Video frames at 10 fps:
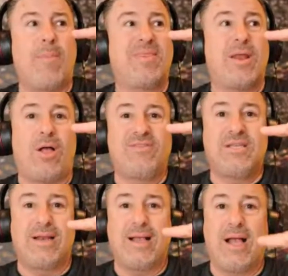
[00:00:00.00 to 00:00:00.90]
And then all of a
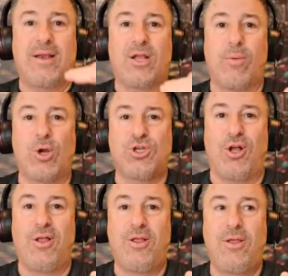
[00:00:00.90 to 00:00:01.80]
sudden I got into commercial.
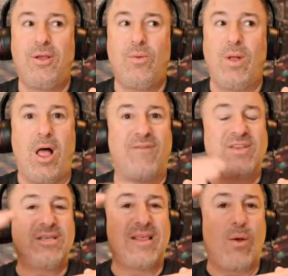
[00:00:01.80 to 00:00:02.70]
Well, obviously
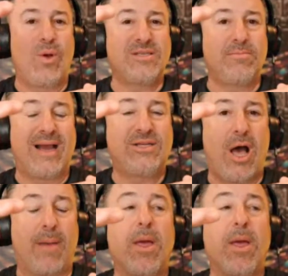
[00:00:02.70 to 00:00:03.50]
that wasn't my top.